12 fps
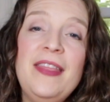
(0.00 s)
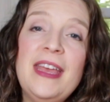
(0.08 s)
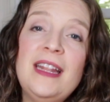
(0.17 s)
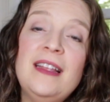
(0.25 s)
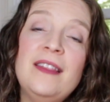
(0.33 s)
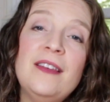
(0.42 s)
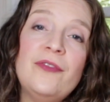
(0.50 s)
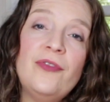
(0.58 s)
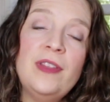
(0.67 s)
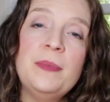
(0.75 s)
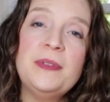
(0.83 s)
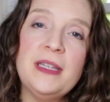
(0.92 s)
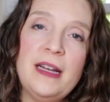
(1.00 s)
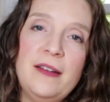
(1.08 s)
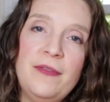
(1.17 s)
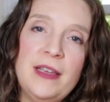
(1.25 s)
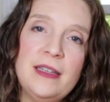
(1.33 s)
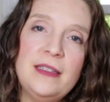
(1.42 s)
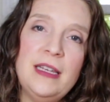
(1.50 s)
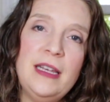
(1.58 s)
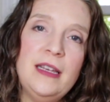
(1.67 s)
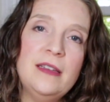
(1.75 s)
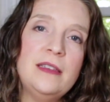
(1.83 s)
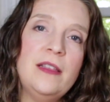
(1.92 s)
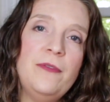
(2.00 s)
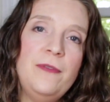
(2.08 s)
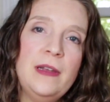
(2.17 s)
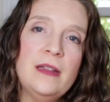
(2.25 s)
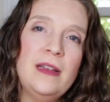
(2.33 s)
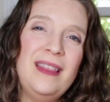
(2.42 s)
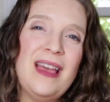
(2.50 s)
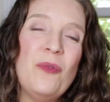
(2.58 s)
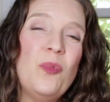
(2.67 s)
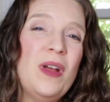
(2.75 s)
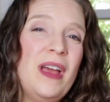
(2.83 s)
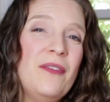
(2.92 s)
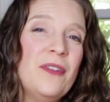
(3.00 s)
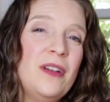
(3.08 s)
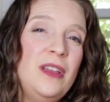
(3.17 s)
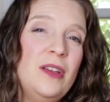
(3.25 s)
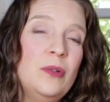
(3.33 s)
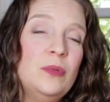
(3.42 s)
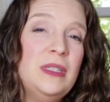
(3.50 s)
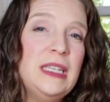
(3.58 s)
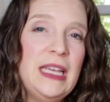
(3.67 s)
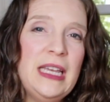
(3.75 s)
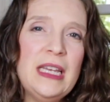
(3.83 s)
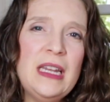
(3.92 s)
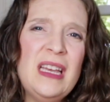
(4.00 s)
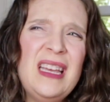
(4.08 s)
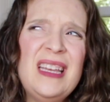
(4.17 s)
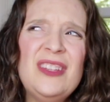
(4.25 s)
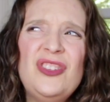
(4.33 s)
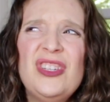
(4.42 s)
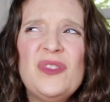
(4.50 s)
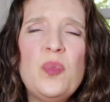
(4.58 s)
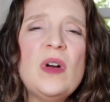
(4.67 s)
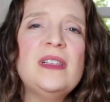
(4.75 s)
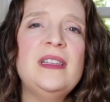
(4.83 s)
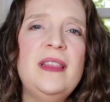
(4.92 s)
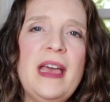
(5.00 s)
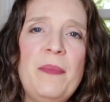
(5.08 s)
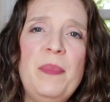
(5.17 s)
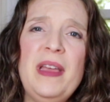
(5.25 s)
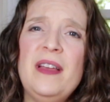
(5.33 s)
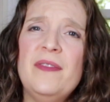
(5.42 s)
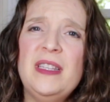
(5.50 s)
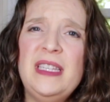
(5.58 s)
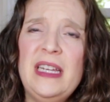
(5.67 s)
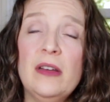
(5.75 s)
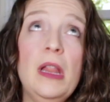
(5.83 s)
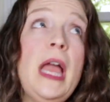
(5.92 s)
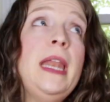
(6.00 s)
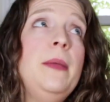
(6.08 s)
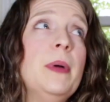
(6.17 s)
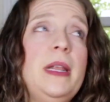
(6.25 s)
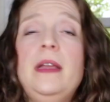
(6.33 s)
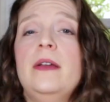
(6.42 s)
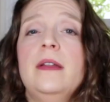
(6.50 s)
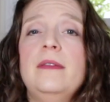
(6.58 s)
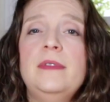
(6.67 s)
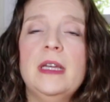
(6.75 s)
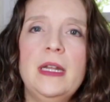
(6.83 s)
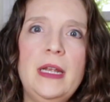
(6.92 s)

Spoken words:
then the flip side of this is the feeling that whatever you did just wasn't that big of a deal. Anybody could have done